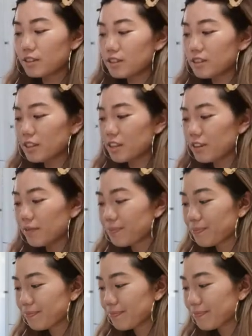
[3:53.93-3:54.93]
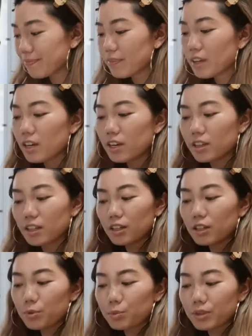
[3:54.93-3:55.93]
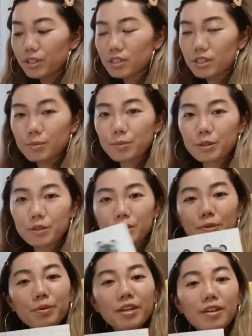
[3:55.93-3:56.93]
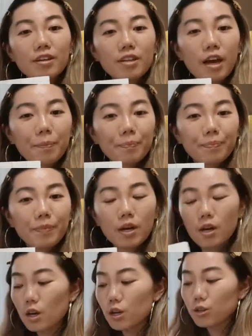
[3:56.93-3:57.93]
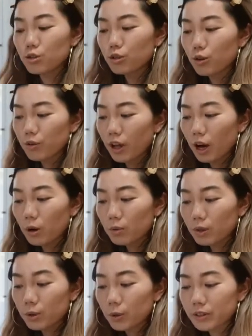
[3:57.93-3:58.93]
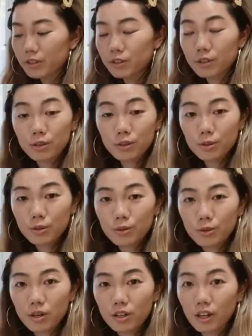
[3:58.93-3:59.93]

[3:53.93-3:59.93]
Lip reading: can see, they look pretty similar to me. Yeah. So now we're going to do a